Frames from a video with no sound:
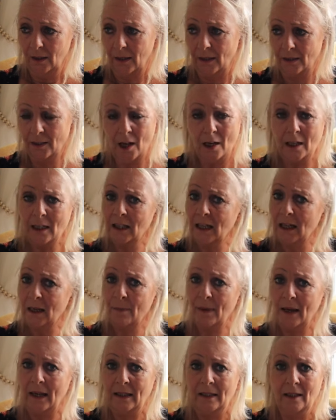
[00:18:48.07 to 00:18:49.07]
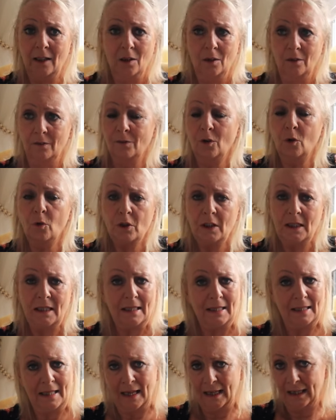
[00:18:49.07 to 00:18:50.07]
is only going to be
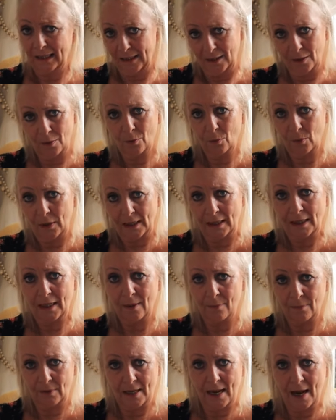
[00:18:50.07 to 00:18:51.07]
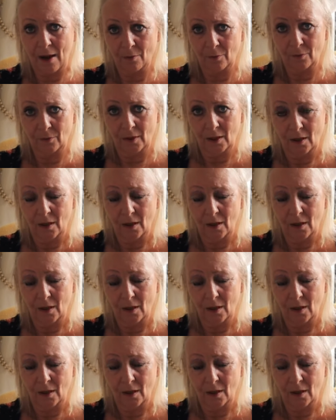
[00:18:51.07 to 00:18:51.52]
46 when he comes out.